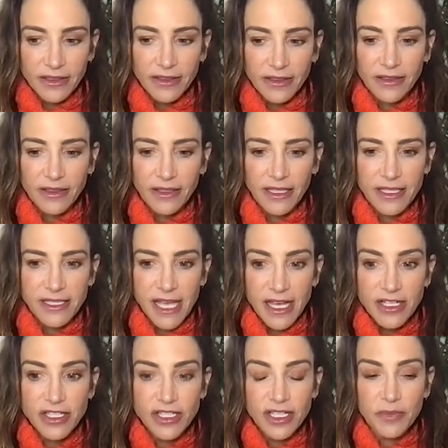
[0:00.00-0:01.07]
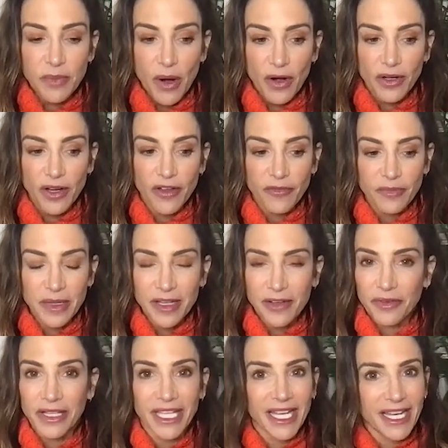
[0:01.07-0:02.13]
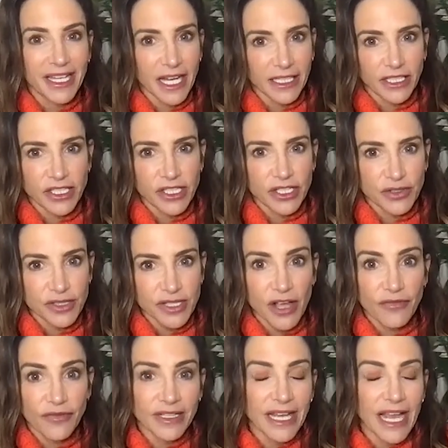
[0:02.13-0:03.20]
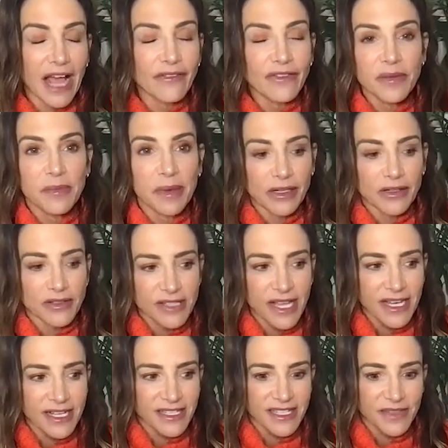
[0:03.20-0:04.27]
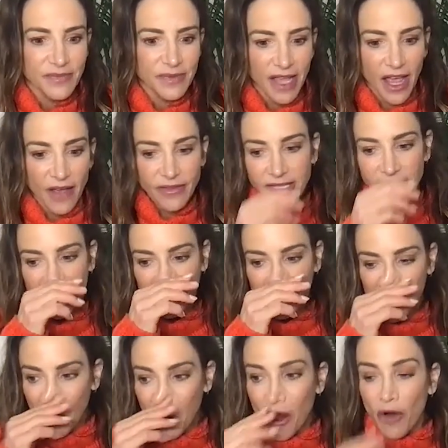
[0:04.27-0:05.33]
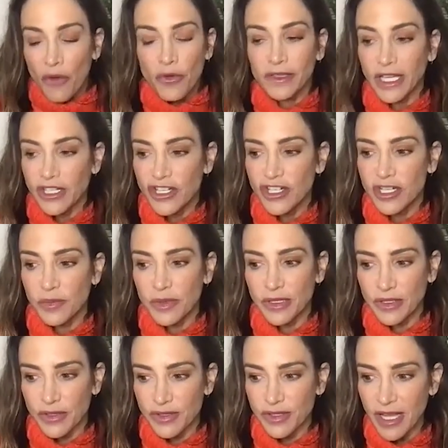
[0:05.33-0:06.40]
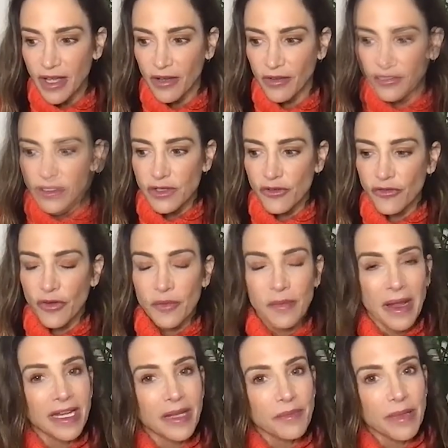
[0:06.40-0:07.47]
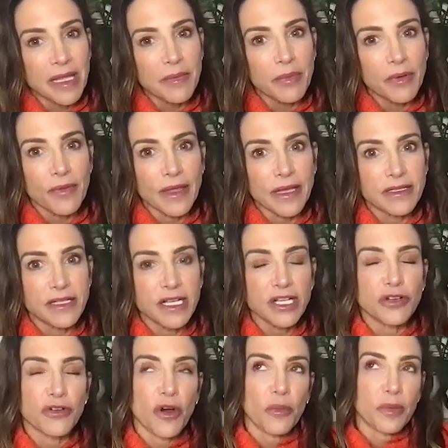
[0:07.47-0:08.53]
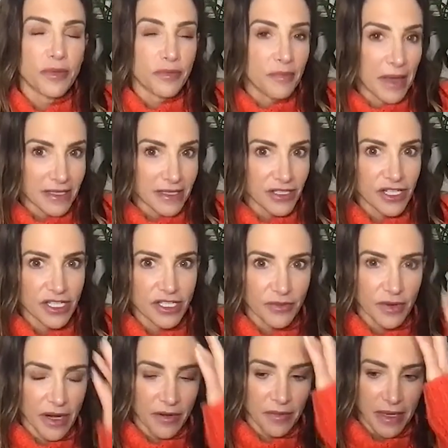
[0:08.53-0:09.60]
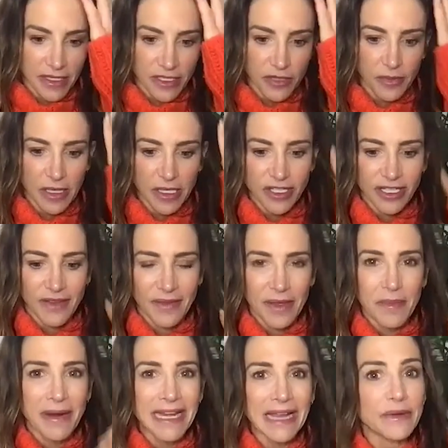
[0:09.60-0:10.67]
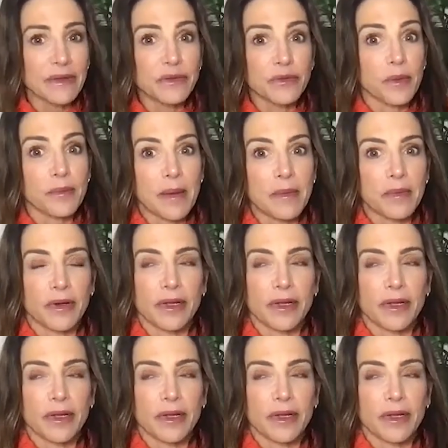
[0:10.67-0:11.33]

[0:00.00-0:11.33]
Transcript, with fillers: It's actually part of being really connected to yourself and having better sex is having that relationship with yourself. For many people, they did grow up with messages around masturbation and they might not even remember it.